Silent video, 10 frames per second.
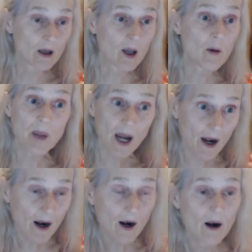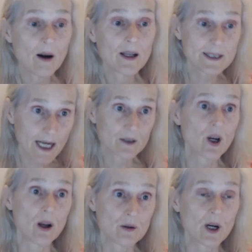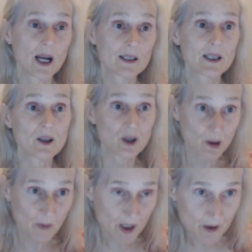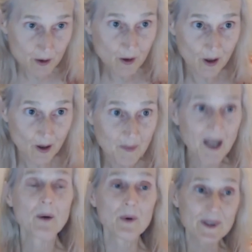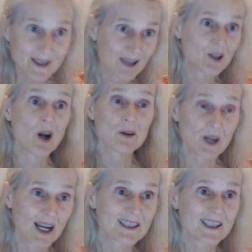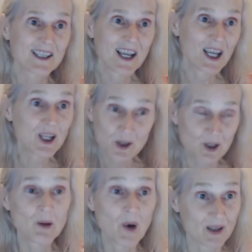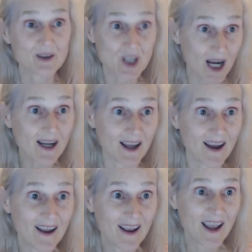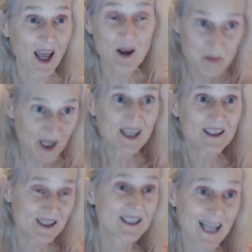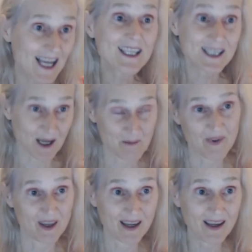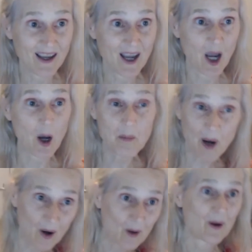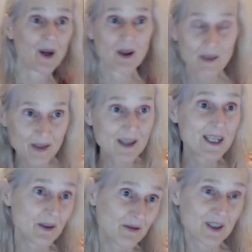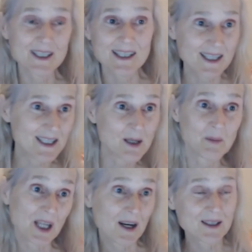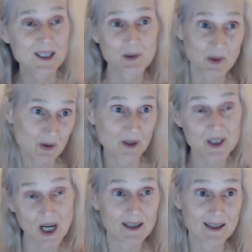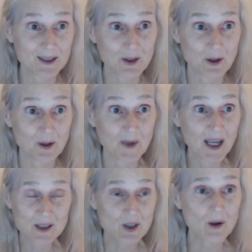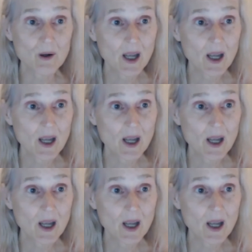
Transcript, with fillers: compare debt contracts in early modern Europe with debt contracts in early modern China and begin to say something about the differences and similarities between China and Europe. So